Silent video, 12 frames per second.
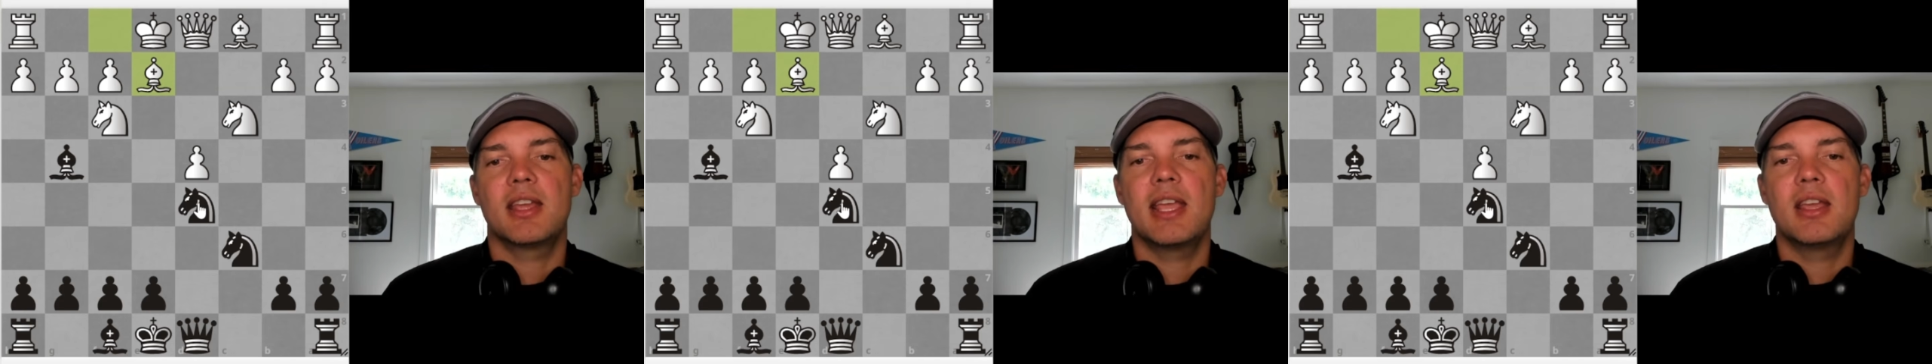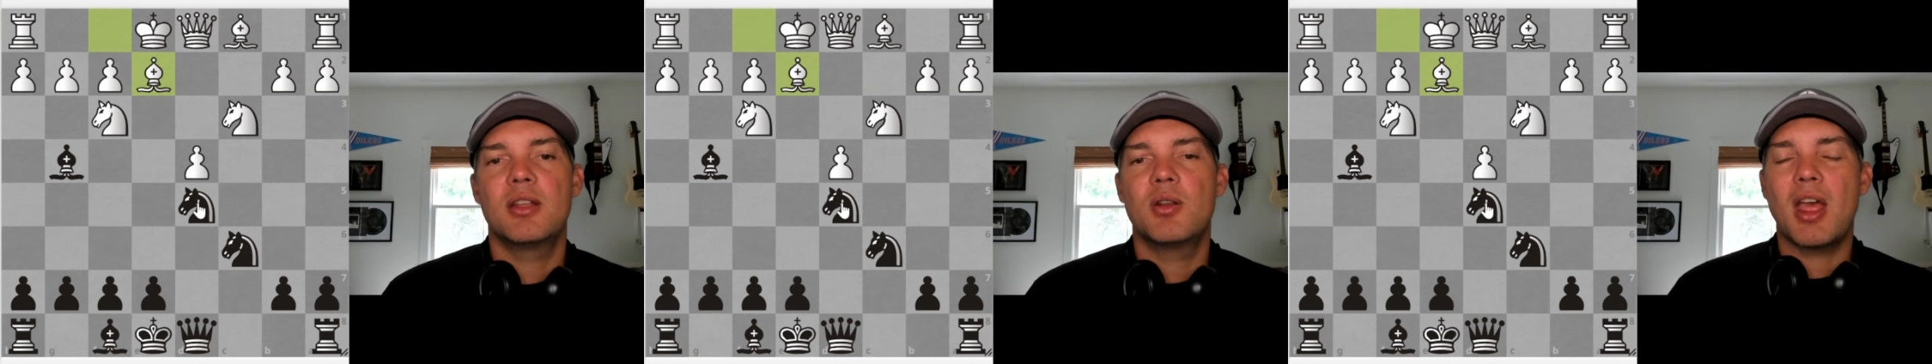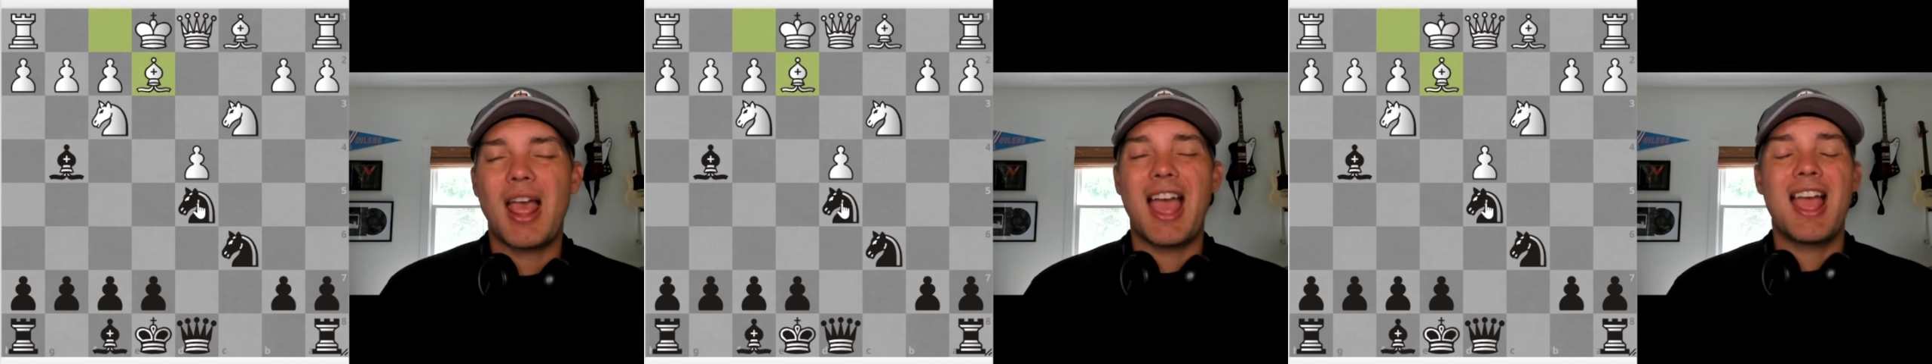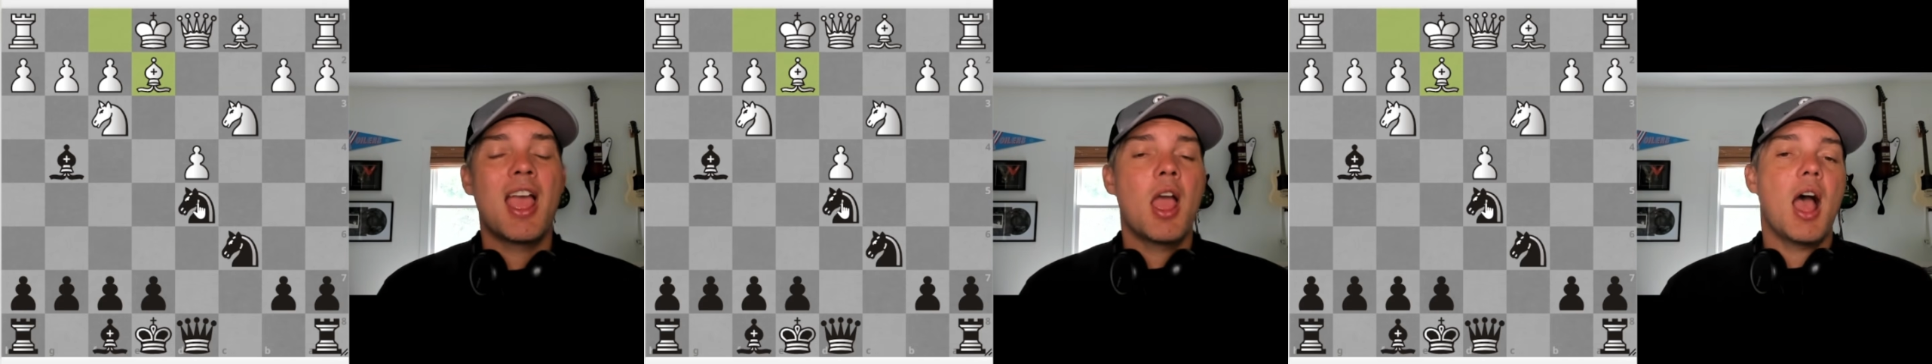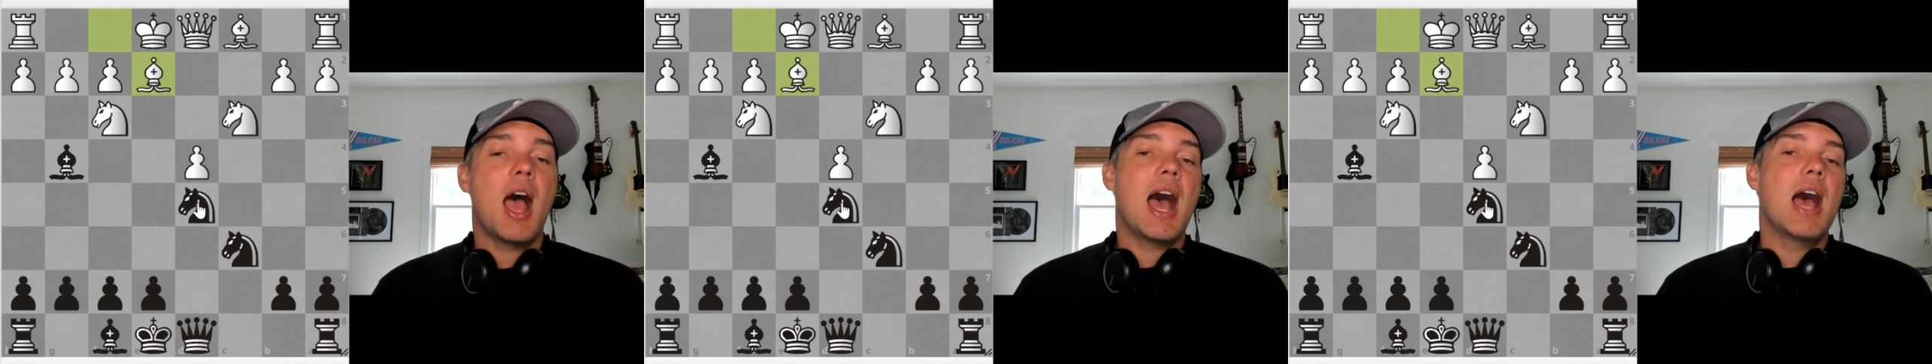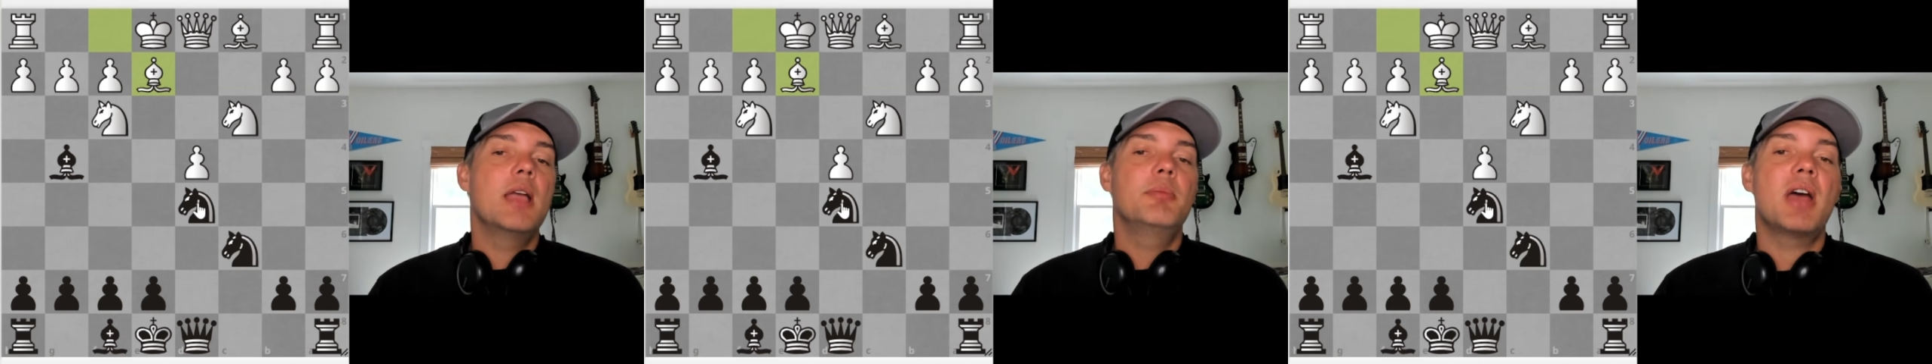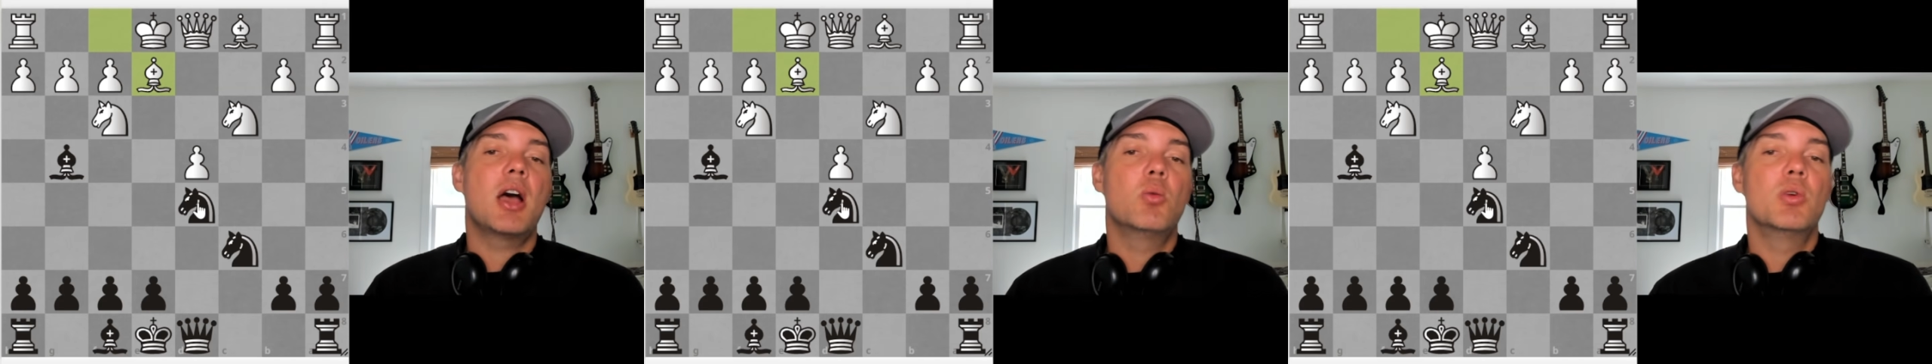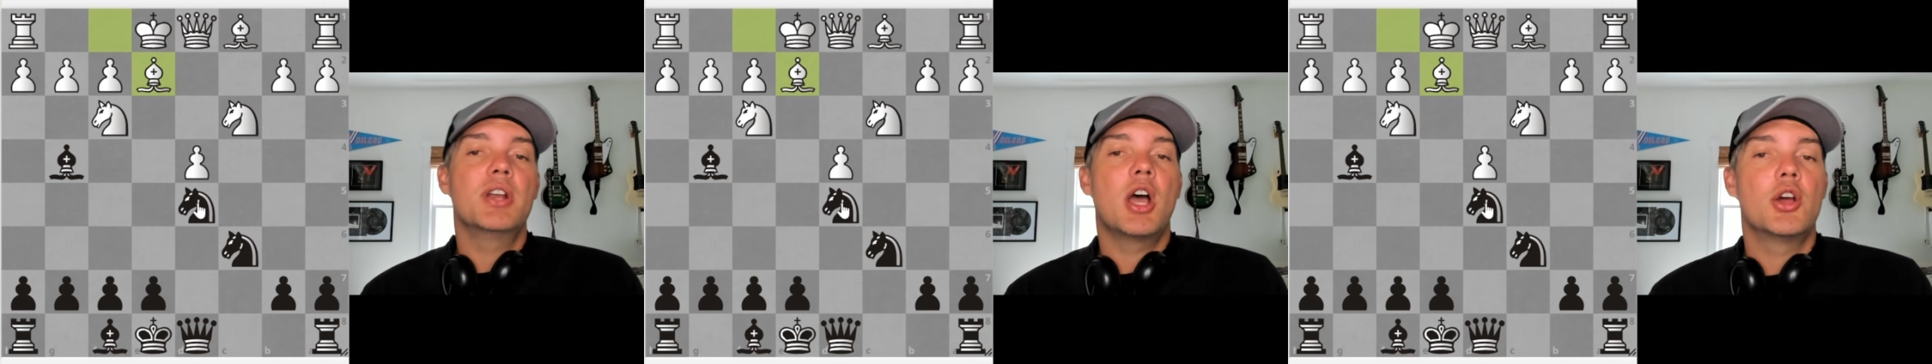And I am not
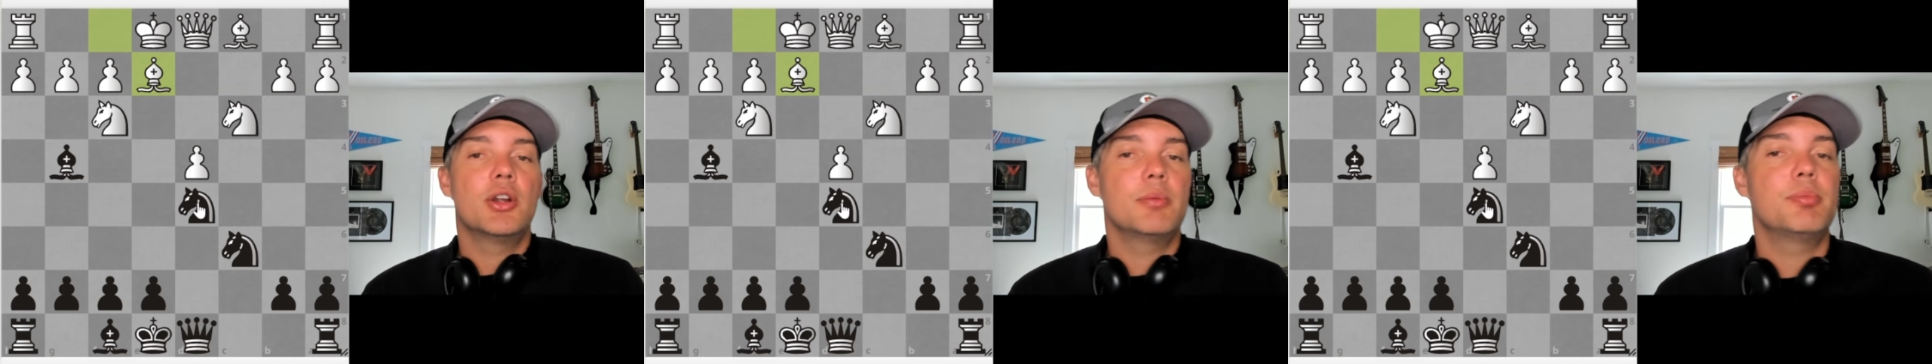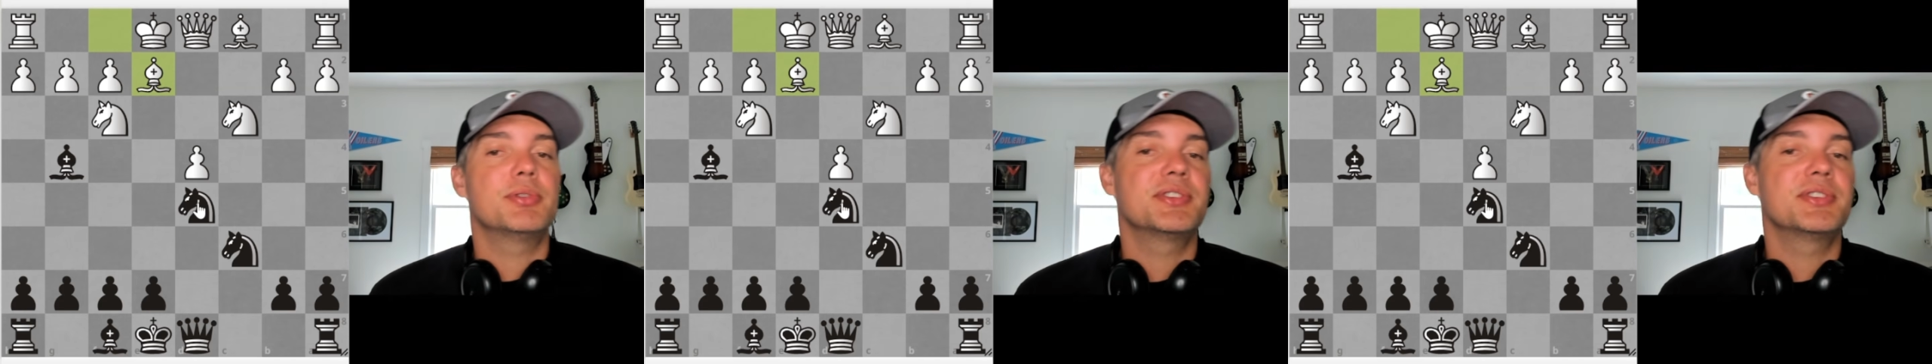100%